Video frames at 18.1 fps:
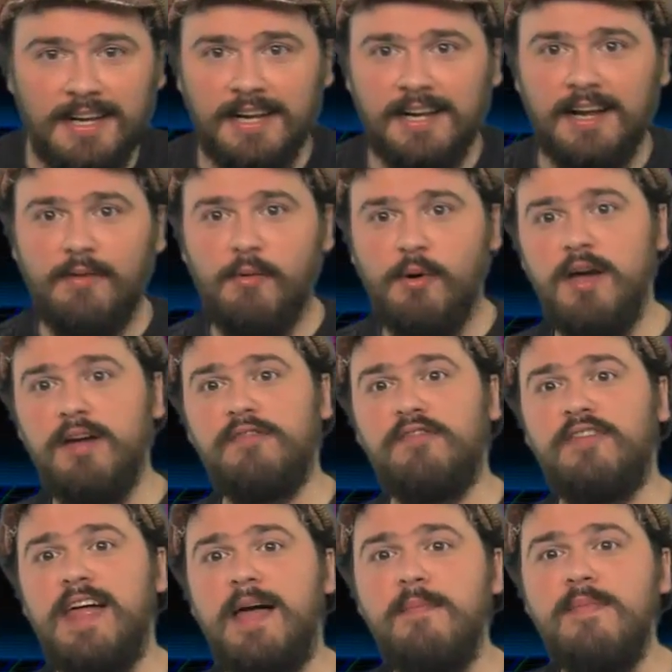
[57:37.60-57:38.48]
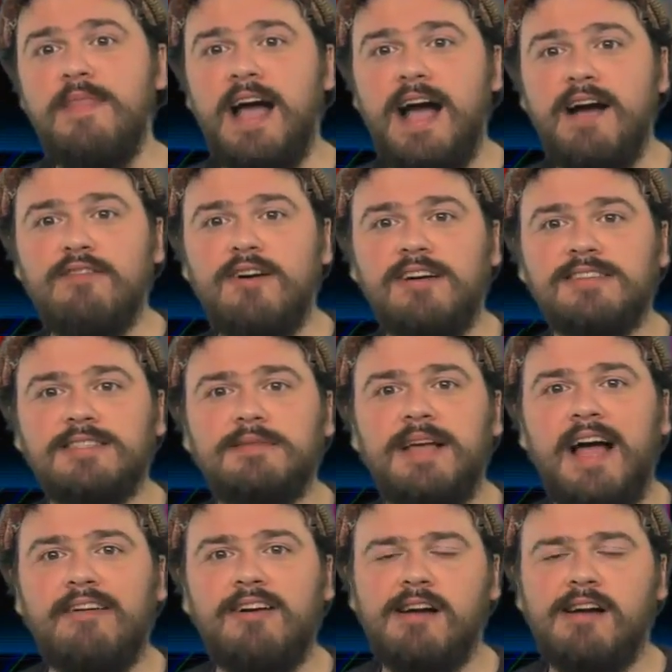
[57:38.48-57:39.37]
I work for them now. I've got
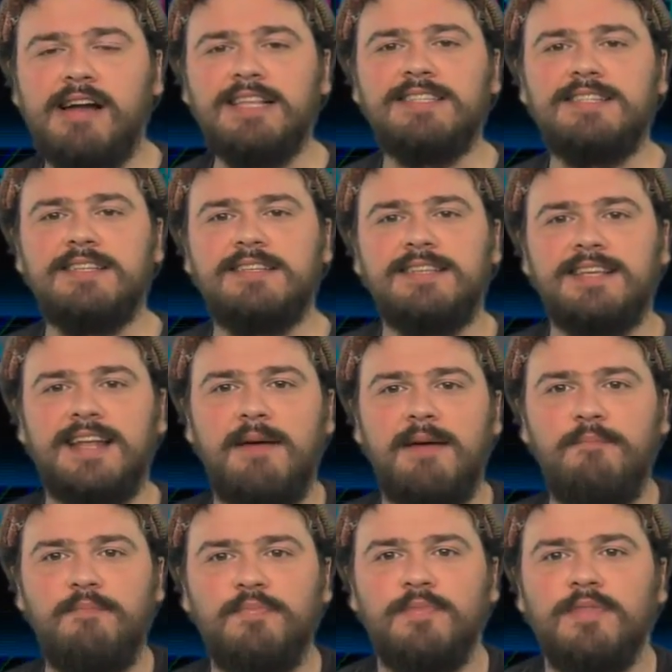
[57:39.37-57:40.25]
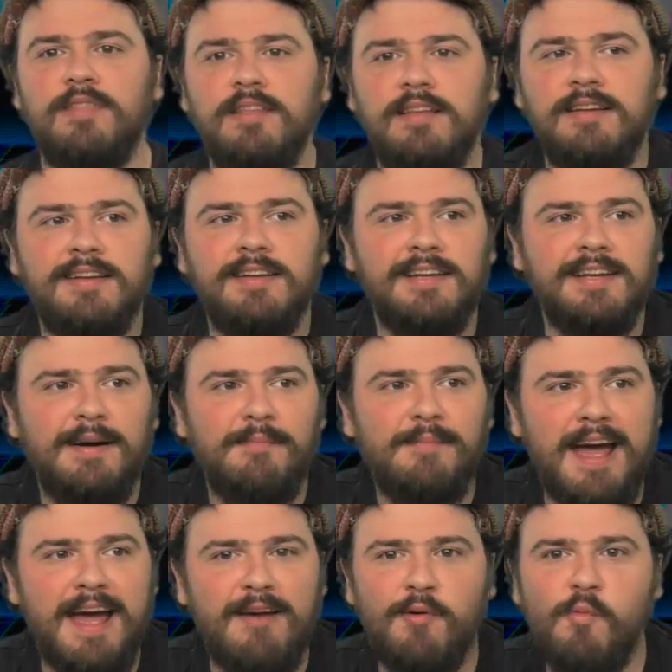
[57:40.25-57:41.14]
an answer to them.
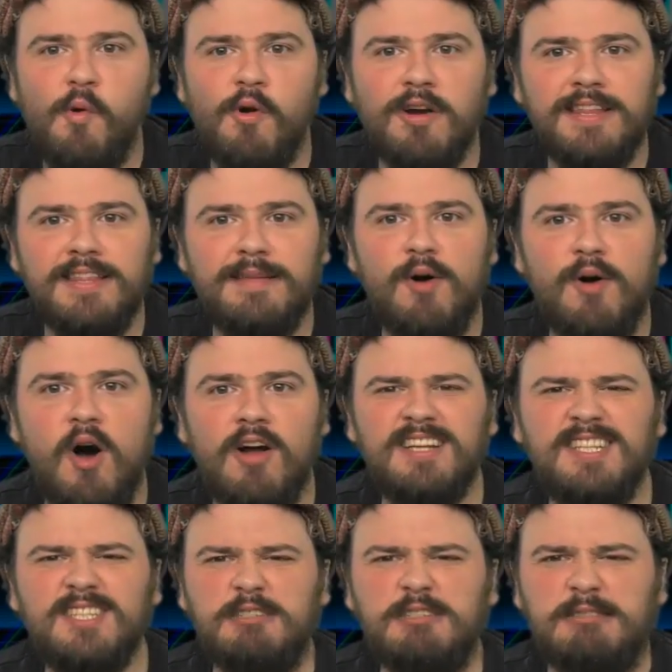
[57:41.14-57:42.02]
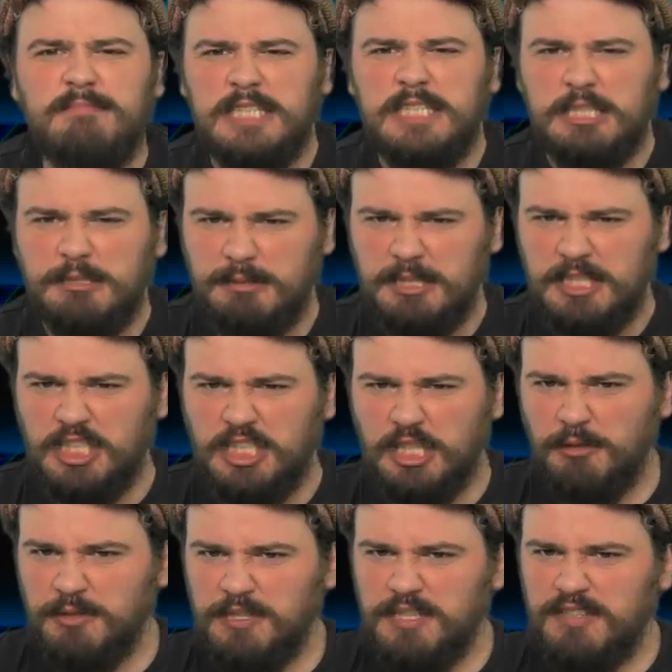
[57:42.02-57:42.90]
I'm there at 1 in the morning doing my Owen
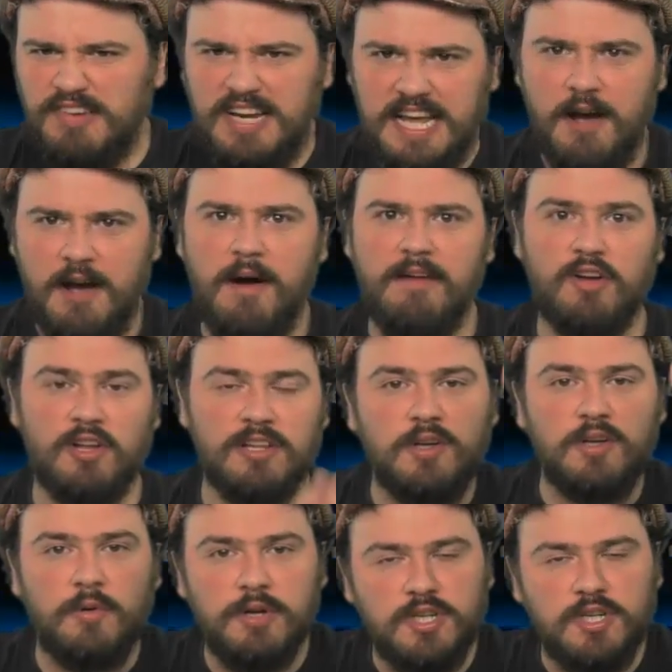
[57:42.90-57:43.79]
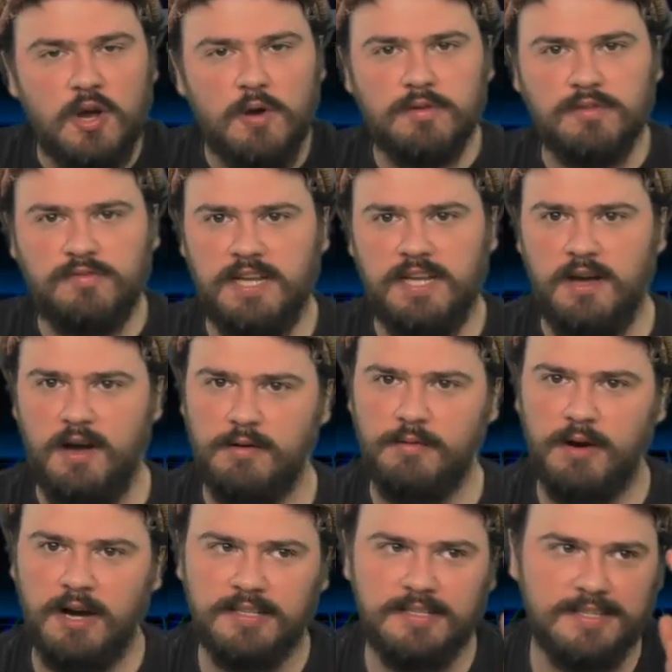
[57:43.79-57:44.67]
Jones video. I've got this Owen Jones video I
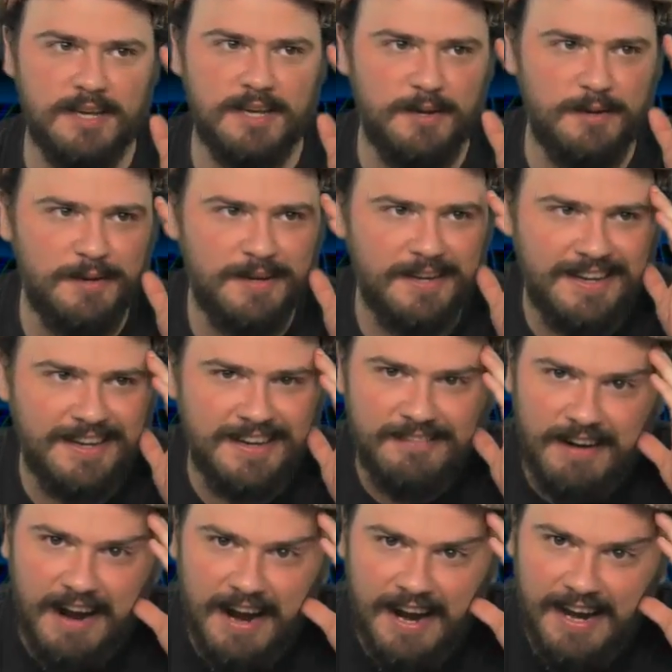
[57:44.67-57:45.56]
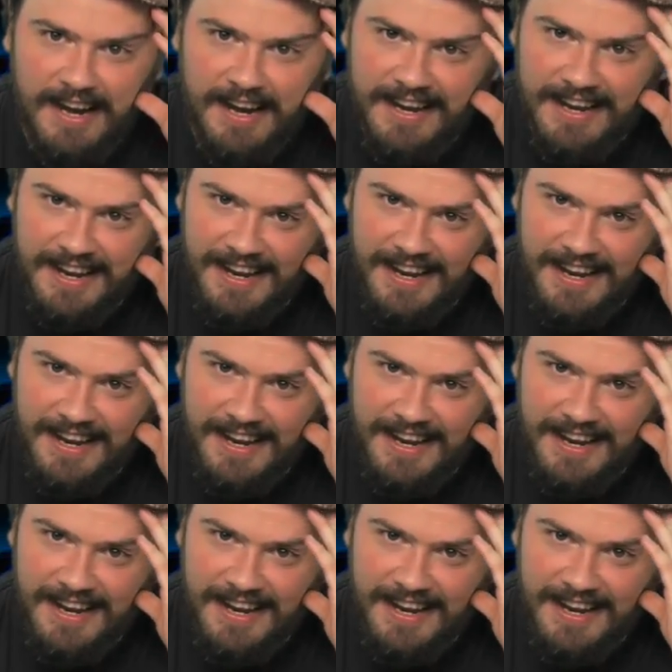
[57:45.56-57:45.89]
wanted to do, right?